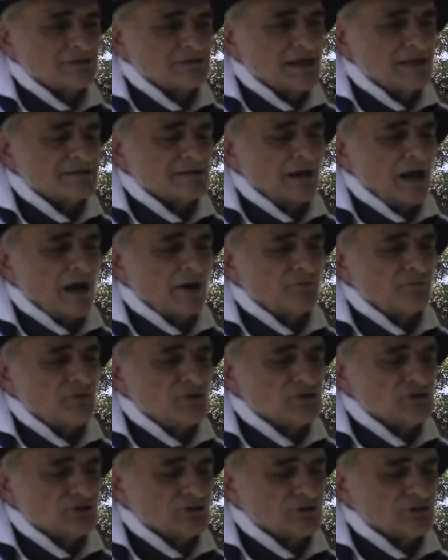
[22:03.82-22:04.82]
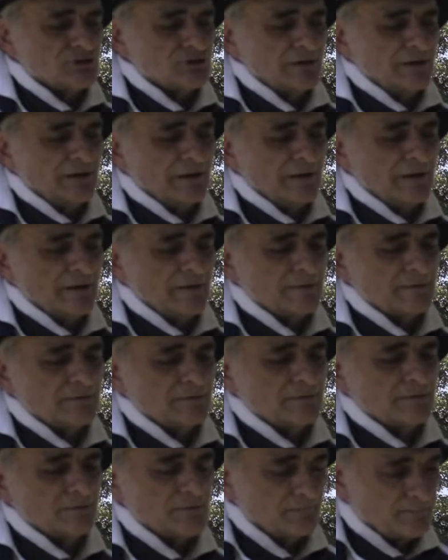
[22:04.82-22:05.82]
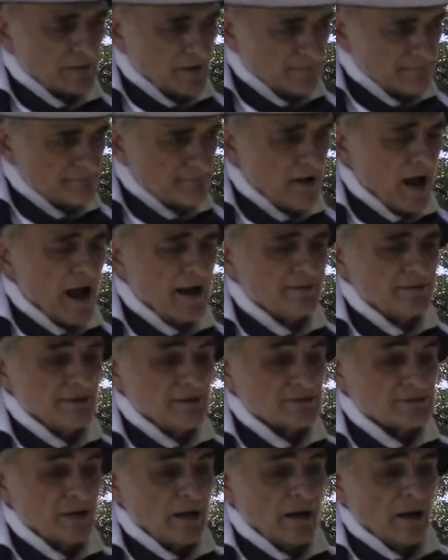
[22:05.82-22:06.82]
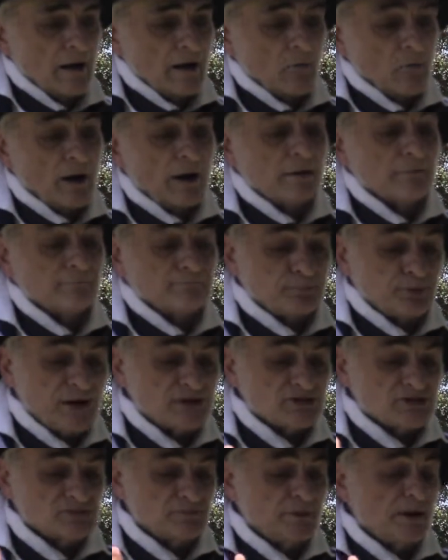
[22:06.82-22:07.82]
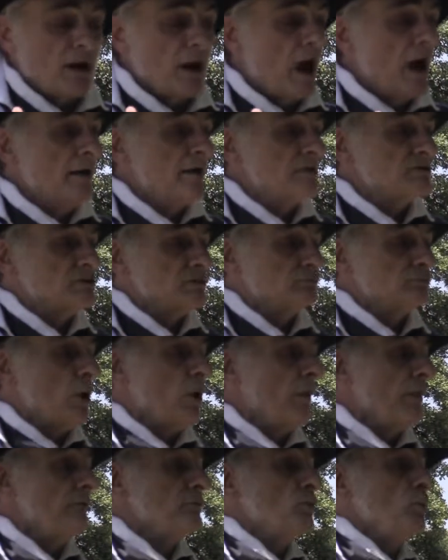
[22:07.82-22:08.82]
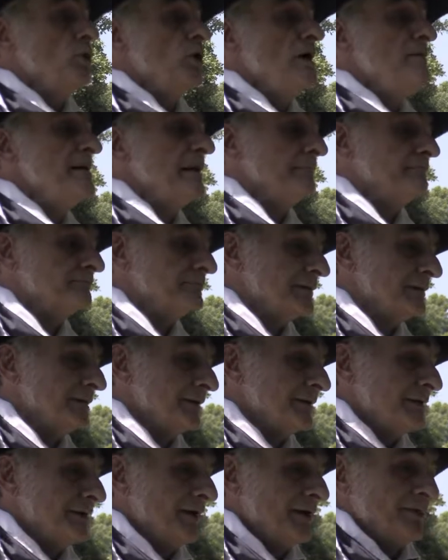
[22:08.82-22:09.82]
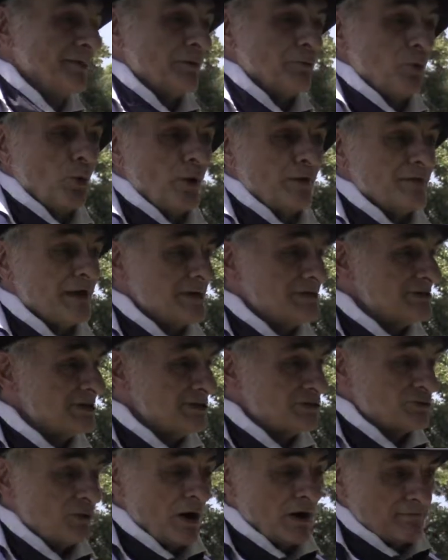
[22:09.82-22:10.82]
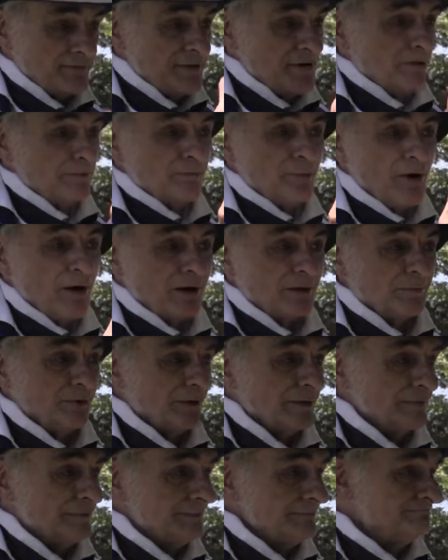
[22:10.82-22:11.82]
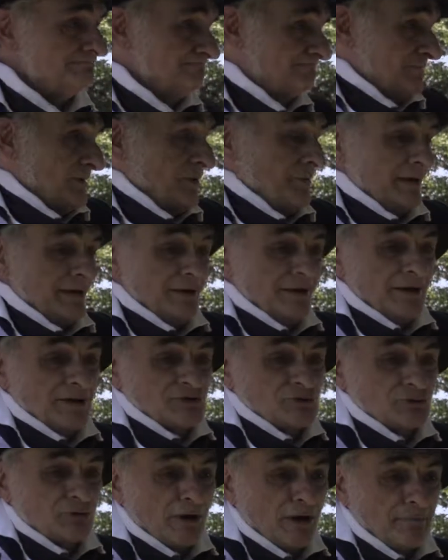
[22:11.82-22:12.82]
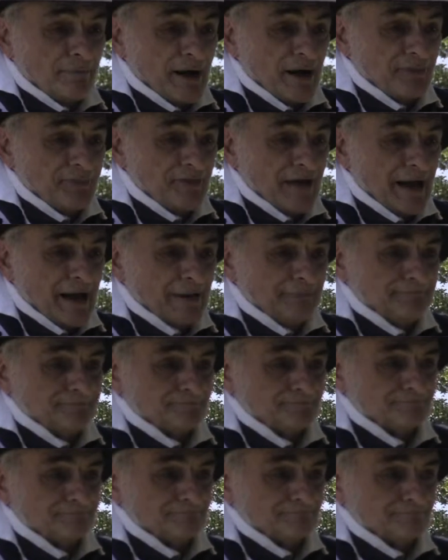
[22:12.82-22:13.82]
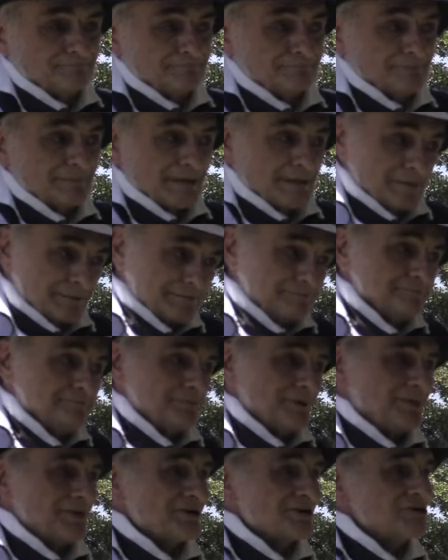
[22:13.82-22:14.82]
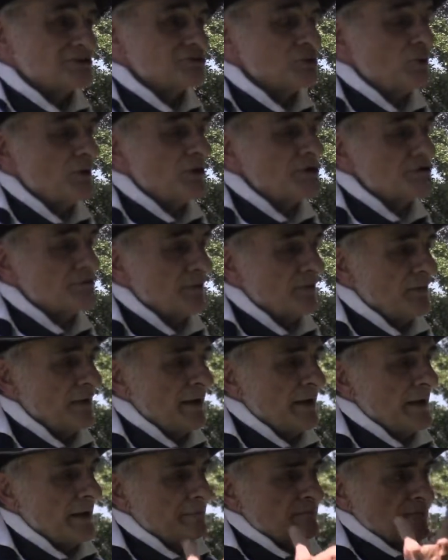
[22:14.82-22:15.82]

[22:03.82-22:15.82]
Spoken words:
takes a lot of research to find these. What impresses me a lot is the role of the women in the War of 1812 here in Baltimore. Don't hear any story about that, but their stories are there.